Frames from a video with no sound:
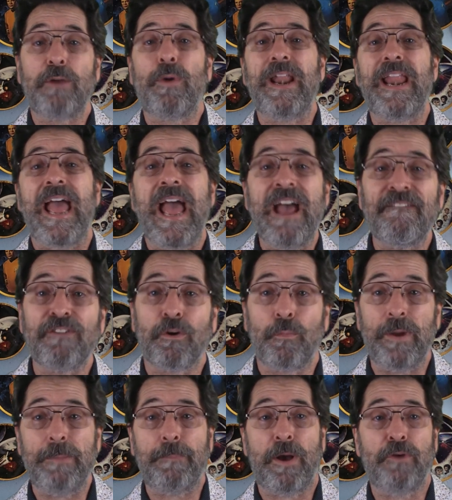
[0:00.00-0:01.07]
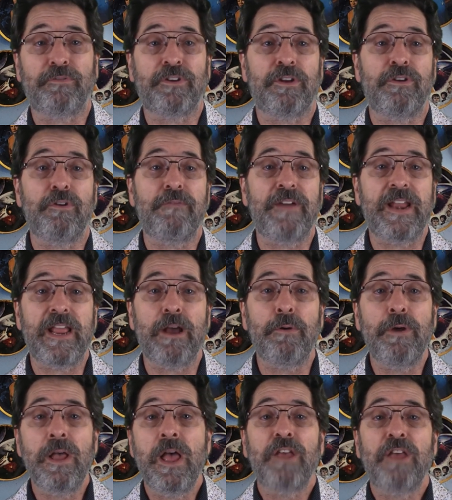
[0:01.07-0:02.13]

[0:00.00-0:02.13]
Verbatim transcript: whenever we post a new video